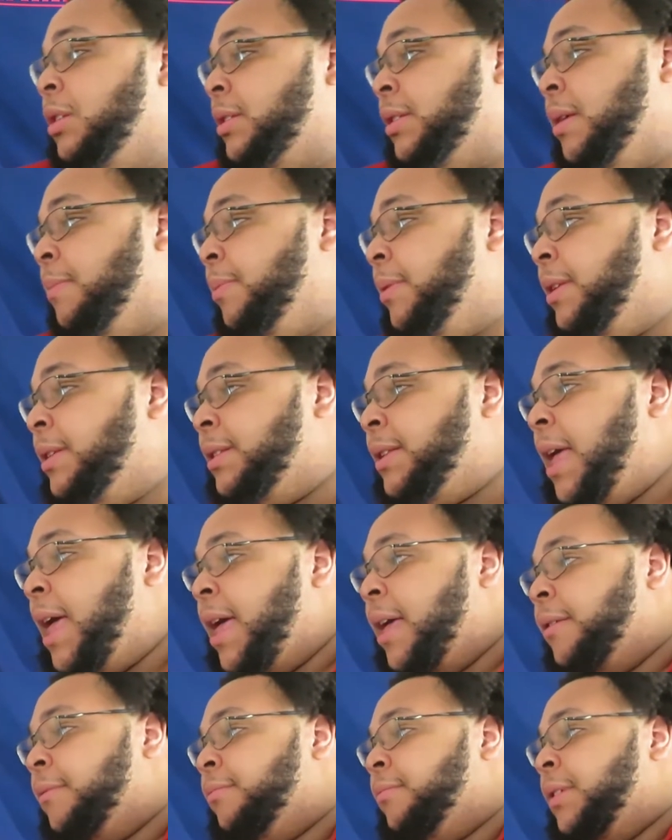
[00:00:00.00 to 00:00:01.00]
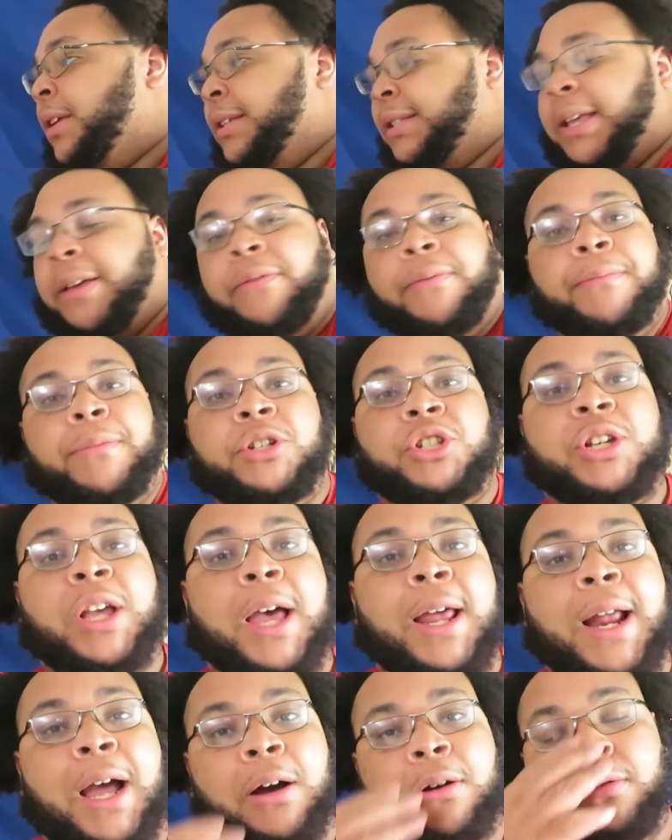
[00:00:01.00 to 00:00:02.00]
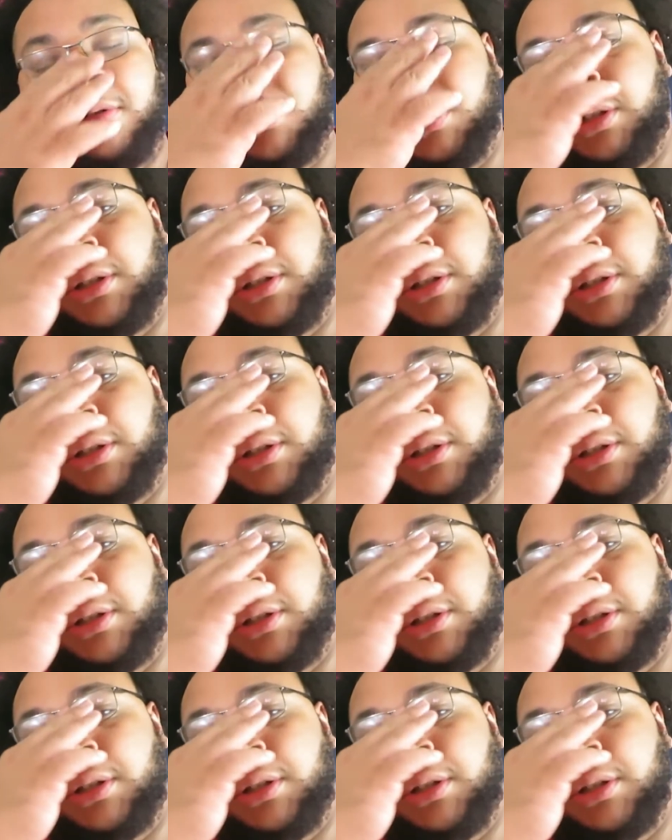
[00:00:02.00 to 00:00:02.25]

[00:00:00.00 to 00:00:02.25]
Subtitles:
Simple as that. He's giving him a shout out.